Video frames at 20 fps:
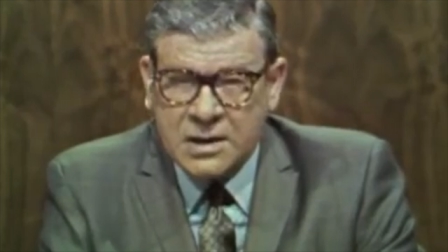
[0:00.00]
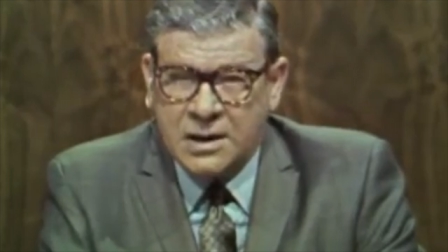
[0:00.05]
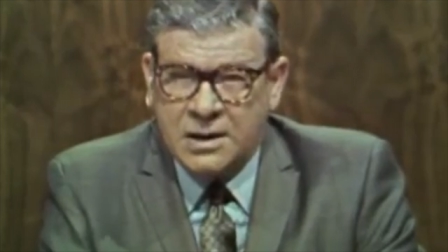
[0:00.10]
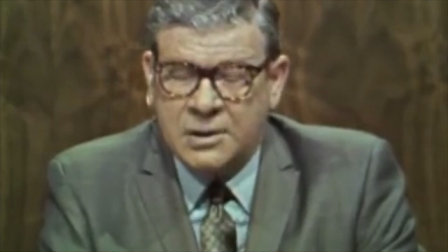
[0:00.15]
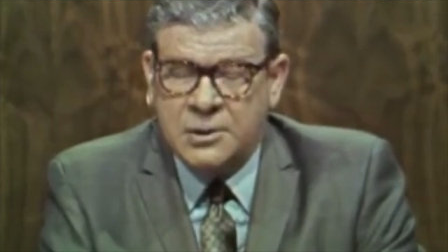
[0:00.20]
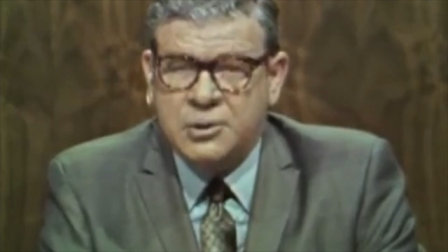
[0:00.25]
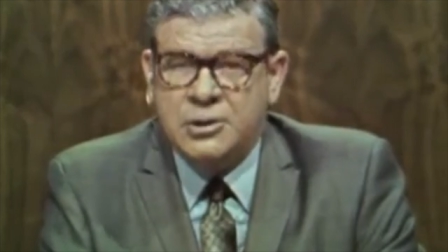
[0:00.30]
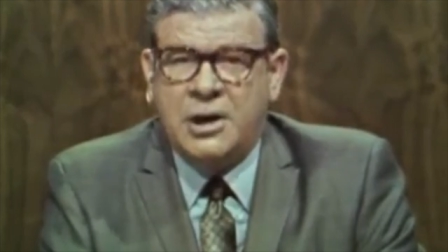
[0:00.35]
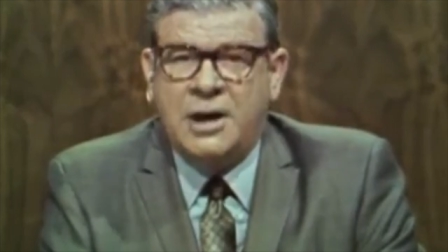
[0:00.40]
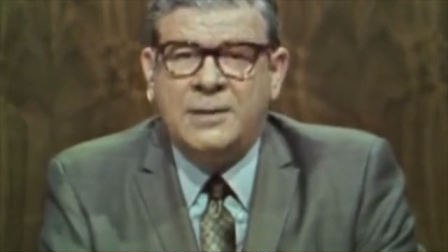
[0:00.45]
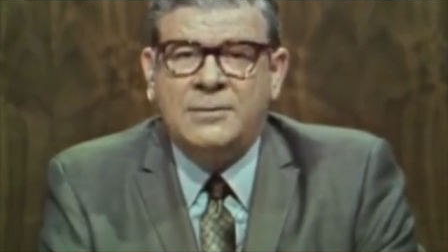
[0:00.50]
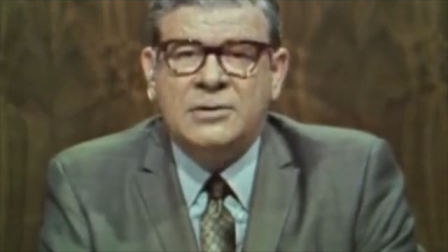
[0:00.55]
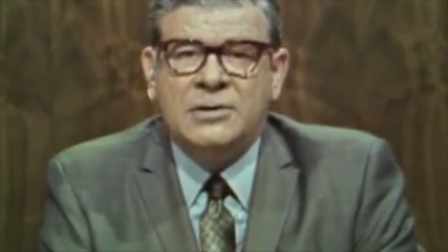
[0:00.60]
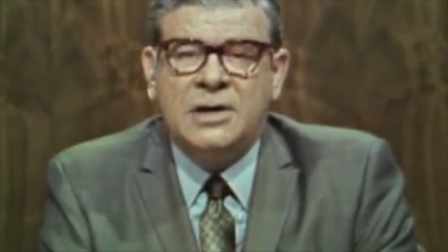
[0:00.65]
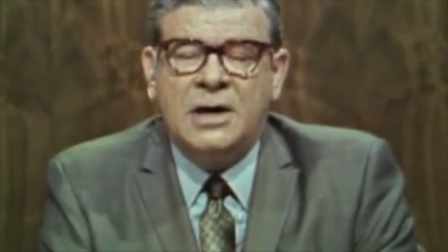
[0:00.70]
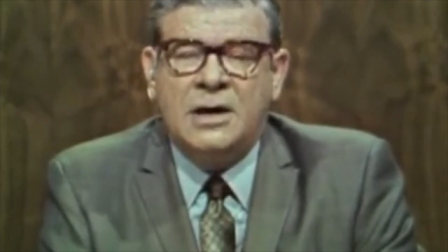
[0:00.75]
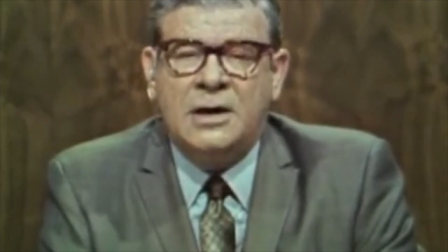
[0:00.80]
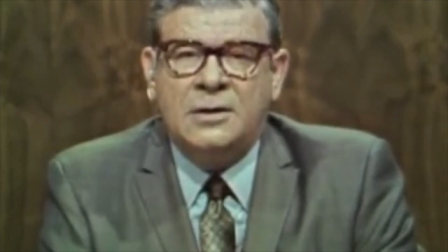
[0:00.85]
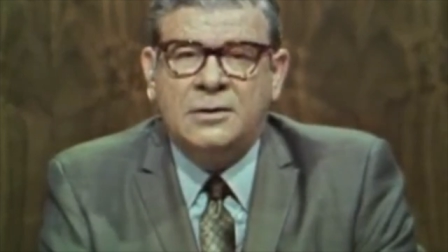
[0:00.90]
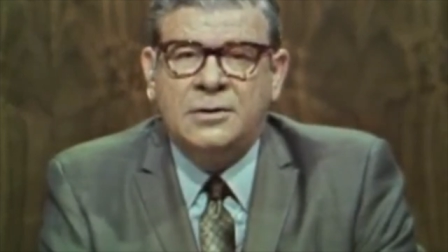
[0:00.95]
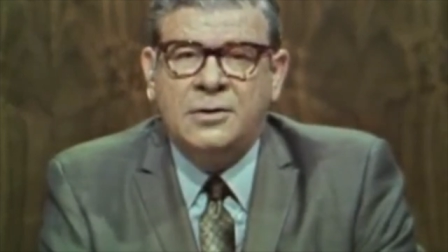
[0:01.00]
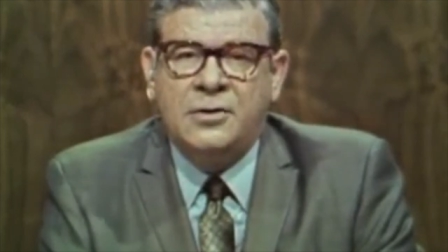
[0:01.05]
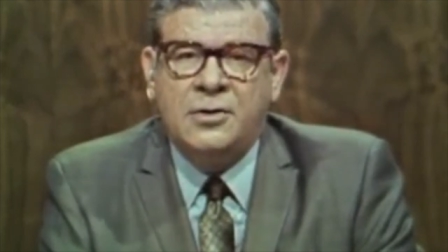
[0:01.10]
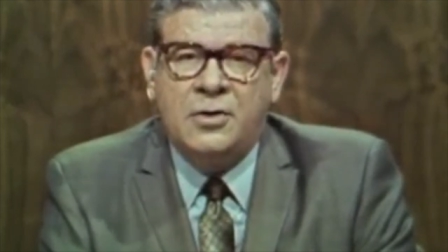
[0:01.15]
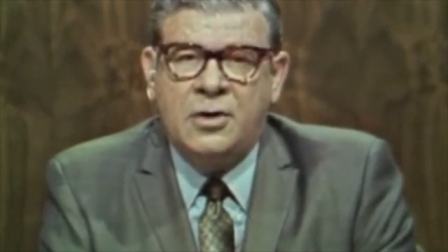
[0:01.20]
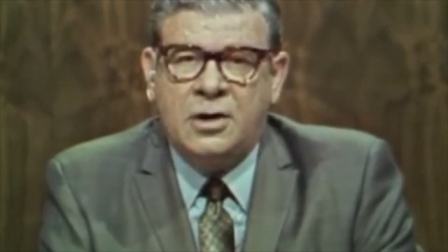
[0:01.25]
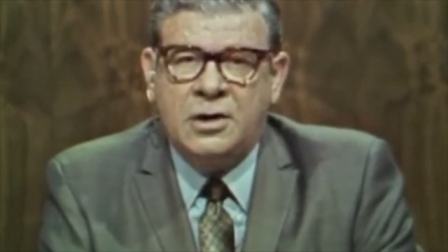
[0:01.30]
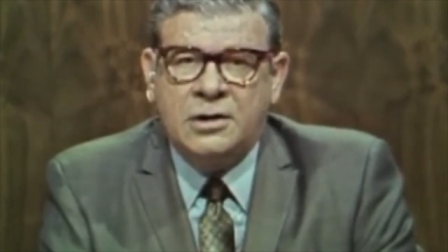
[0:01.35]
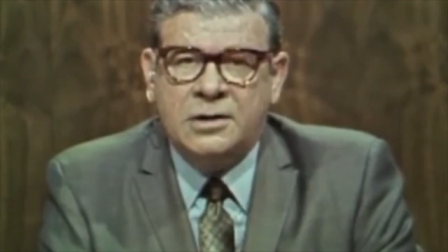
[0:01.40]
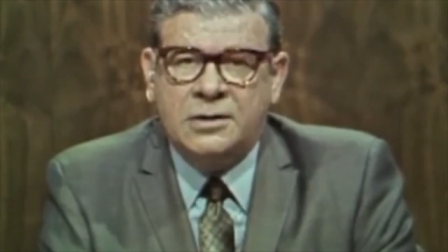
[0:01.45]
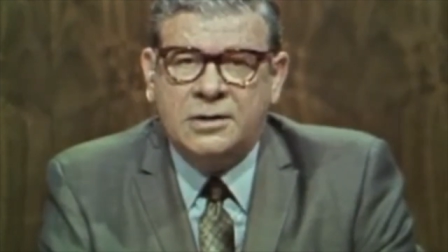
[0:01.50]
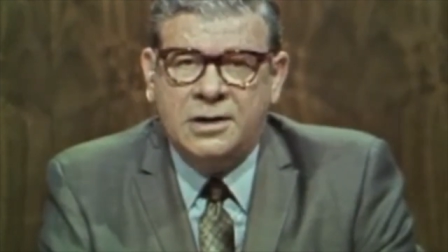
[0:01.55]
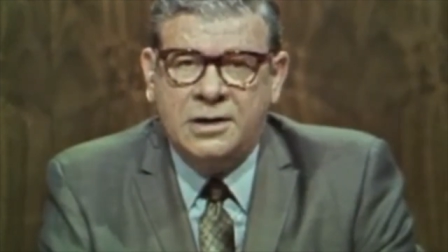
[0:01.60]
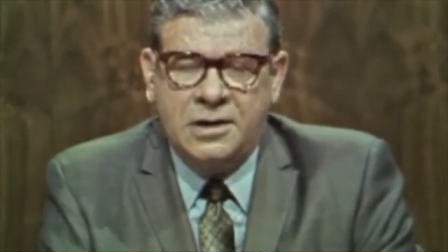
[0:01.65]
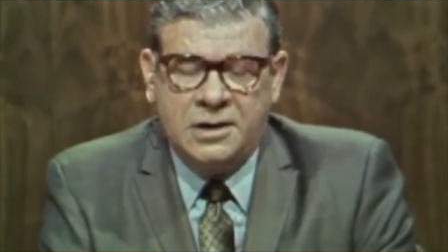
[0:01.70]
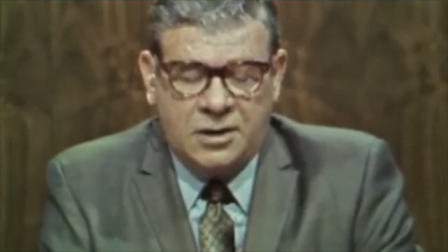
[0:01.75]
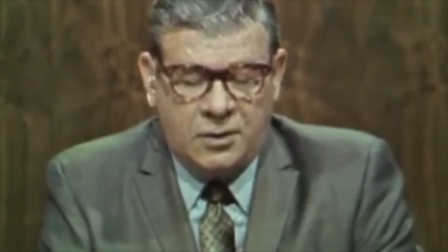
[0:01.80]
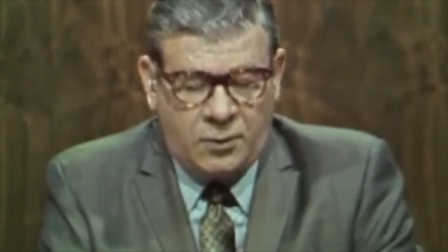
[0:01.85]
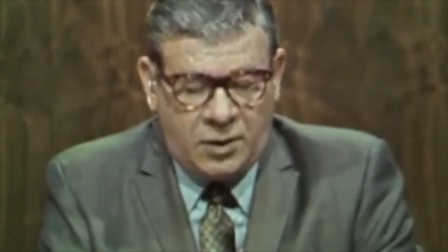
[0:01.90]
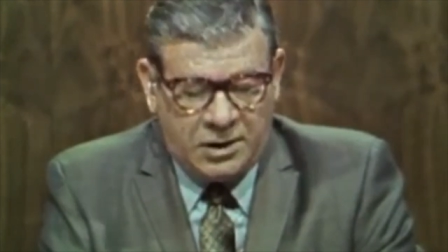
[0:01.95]
In Jamestown, New York, the
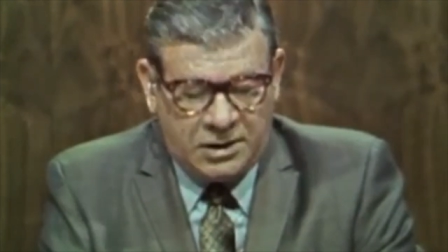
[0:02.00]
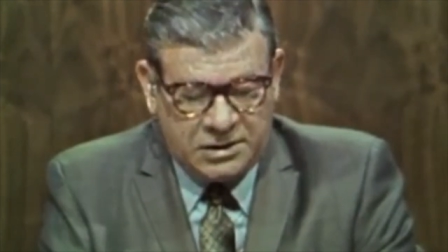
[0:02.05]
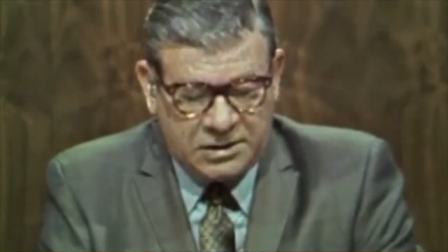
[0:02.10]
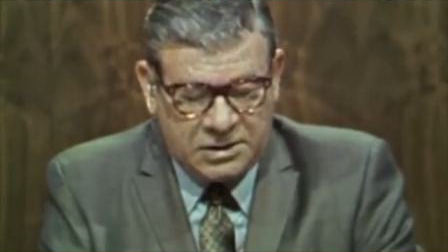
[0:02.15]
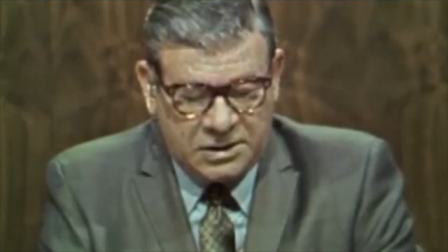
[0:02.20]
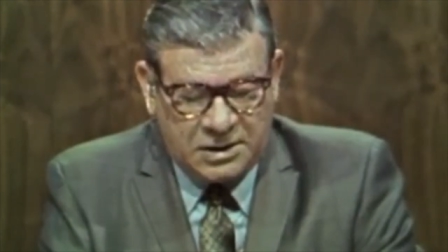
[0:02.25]
Kiwanis